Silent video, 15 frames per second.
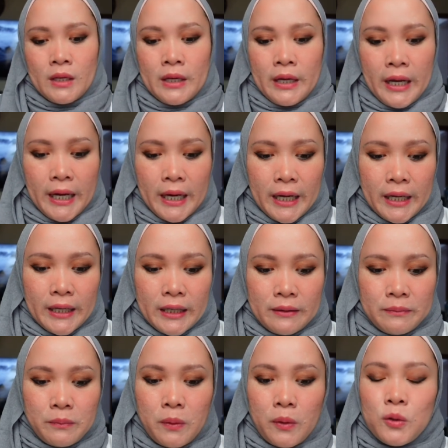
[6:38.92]

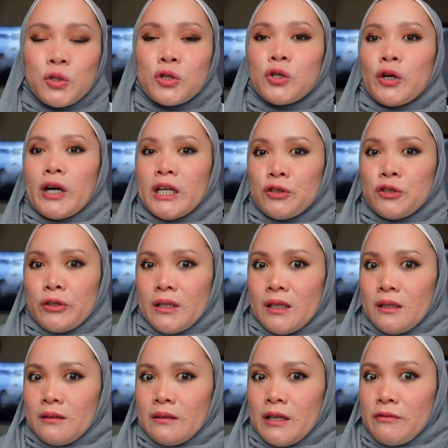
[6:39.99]
and boost your
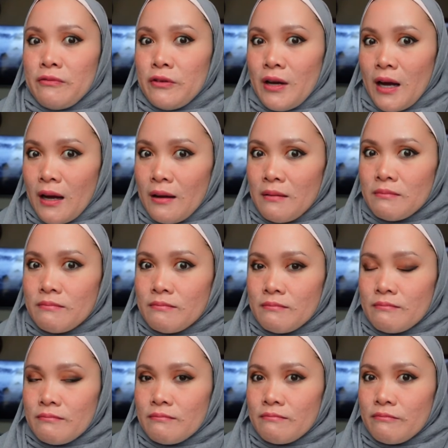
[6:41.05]
adrenal. If you have
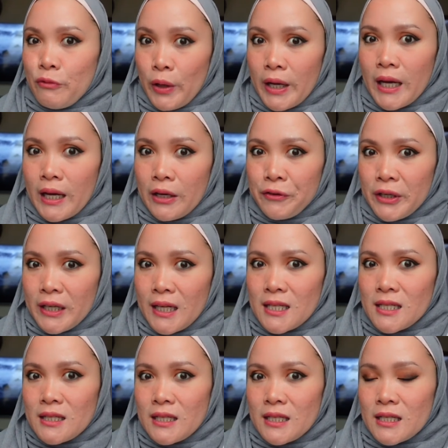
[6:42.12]
weak
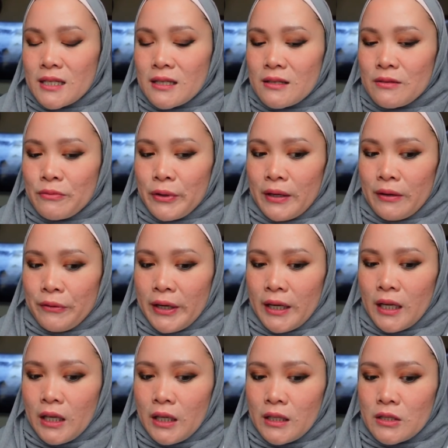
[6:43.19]
adrenals, this will
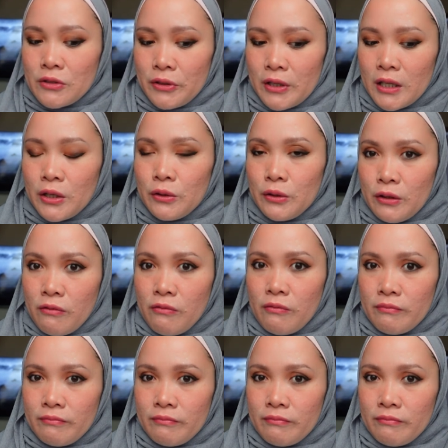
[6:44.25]
really, it's really good.